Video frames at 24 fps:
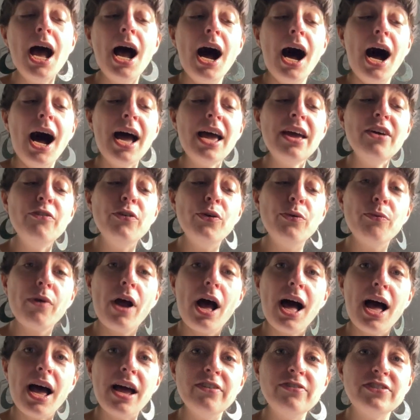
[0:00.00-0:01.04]
I have
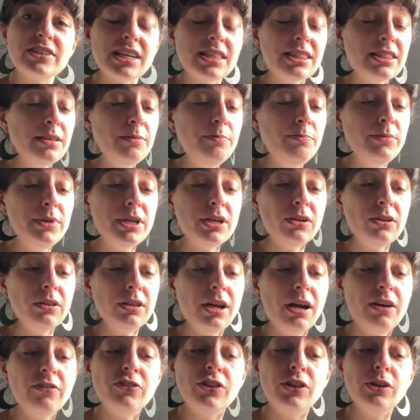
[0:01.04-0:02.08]
arrived at the middle
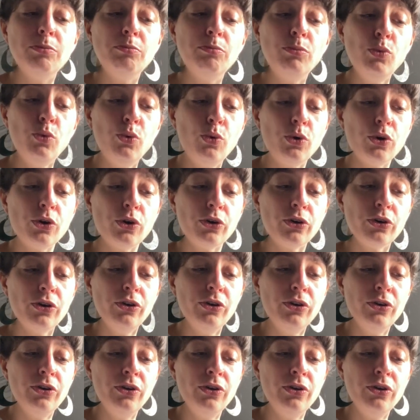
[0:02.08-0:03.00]
of the moor,